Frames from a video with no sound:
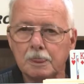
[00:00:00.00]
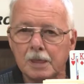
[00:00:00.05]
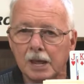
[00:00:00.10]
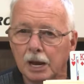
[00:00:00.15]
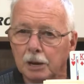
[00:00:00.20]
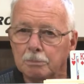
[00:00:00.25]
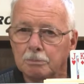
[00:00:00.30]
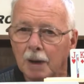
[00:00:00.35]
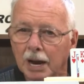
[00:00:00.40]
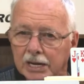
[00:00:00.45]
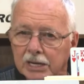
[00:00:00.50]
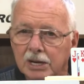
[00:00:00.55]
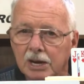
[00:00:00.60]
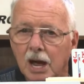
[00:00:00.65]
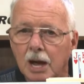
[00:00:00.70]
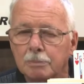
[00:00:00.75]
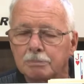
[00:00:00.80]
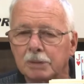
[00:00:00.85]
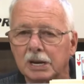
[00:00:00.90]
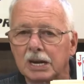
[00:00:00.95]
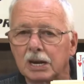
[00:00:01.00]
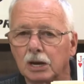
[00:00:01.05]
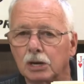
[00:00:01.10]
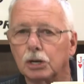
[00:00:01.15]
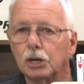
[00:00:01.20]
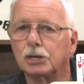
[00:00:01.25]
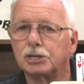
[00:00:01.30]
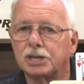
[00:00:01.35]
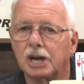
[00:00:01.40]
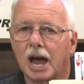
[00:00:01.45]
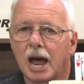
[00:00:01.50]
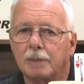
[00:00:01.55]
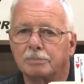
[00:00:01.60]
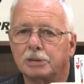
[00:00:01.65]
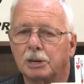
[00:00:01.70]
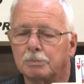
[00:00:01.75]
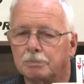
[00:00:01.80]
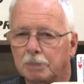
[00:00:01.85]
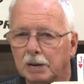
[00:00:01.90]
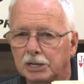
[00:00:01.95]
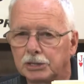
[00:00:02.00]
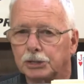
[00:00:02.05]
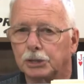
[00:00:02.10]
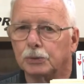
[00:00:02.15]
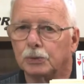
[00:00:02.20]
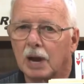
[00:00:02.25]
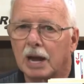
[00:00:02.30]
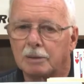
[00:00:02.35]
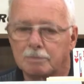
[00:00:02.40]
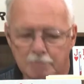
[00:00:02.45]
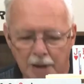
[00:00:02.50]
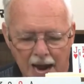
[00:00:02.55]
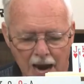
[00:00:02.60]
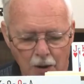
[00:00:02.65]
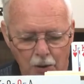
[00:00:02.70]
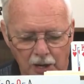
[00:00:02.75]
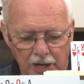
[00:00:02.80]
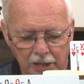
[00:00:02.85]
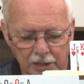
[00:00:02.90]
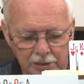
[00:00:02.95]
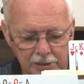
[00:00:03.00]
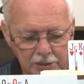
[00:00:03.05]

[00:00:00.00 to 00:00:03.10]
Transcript: it might not be a good time to bid your right bower.